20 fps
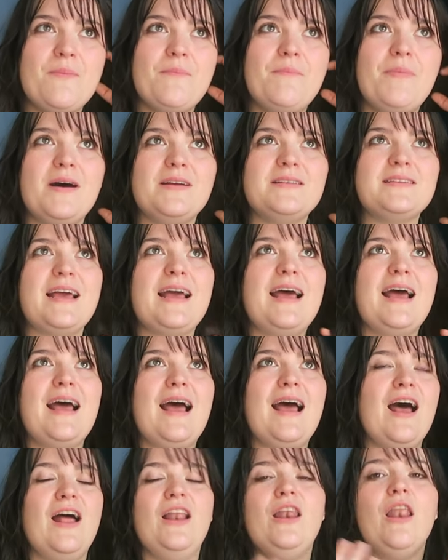but
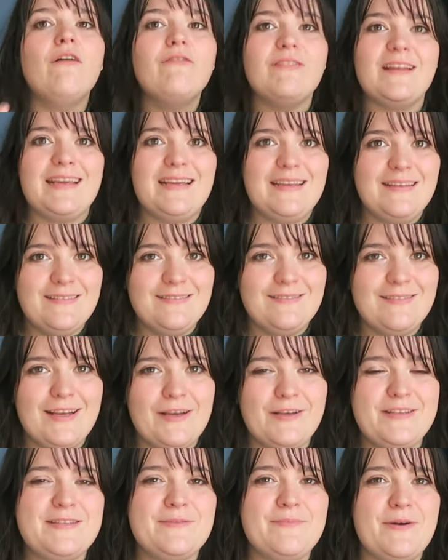lovely
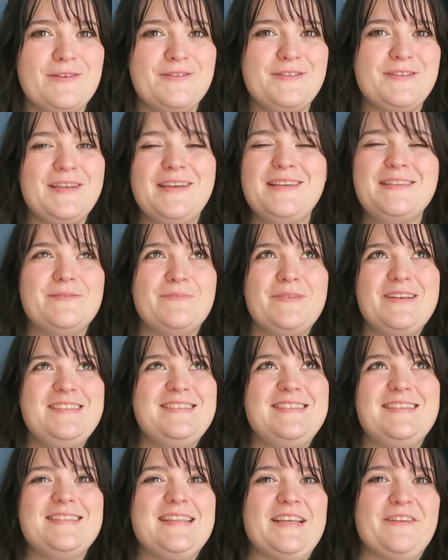is the
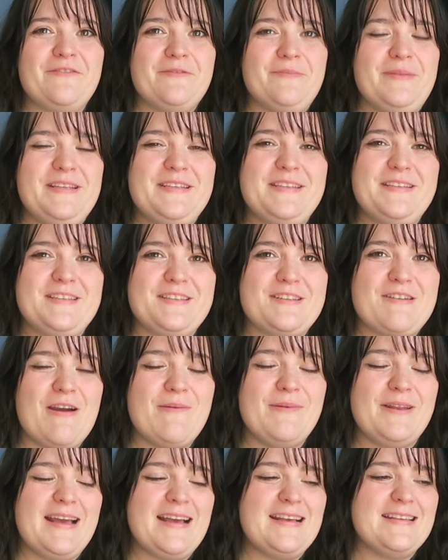easiest thing for me to
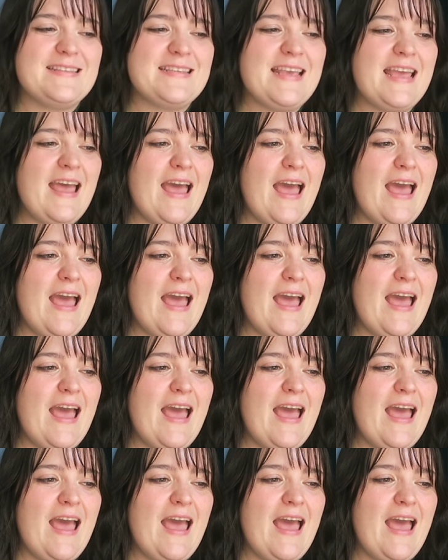describe it as,